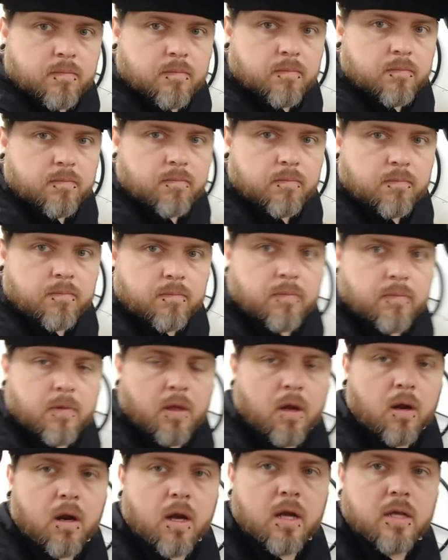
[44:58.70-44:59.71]

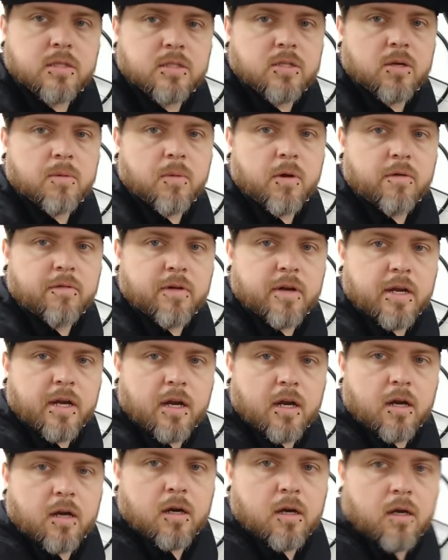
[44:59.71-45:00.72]
Alright, so I'm over
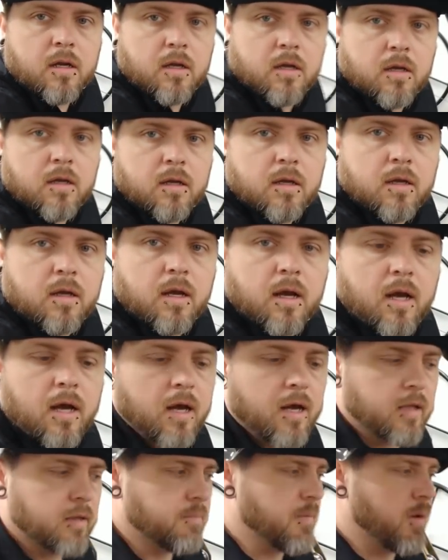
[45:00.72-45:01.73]
here
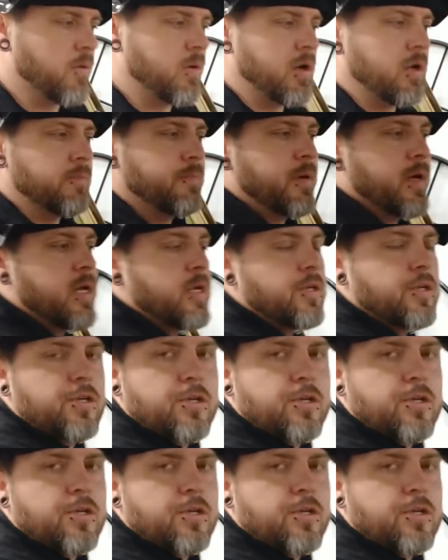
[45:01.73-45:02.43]
uh, at my weld bench.